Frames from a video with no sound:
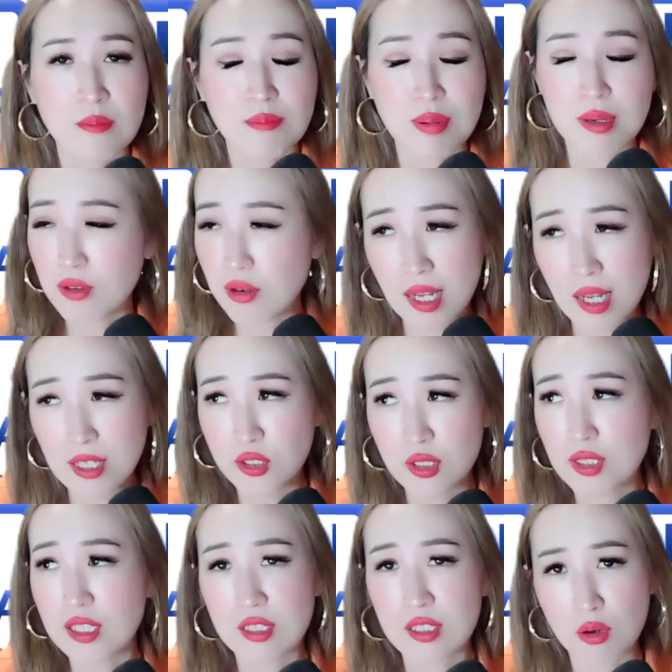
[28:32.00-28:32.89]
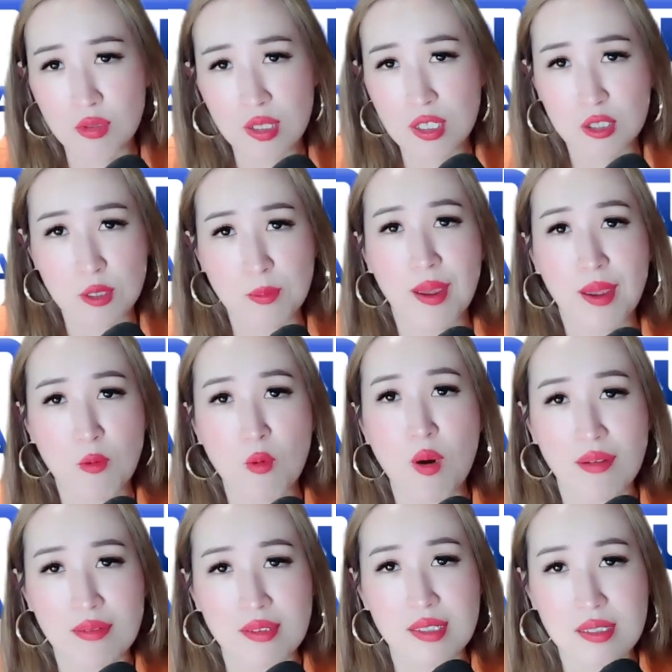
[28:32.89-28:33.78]
but you actually only need to pay
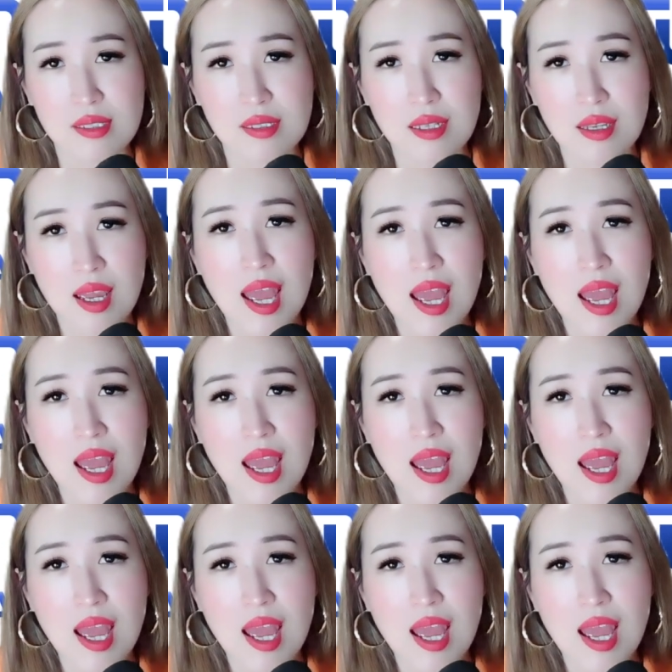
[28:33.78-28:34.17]
once.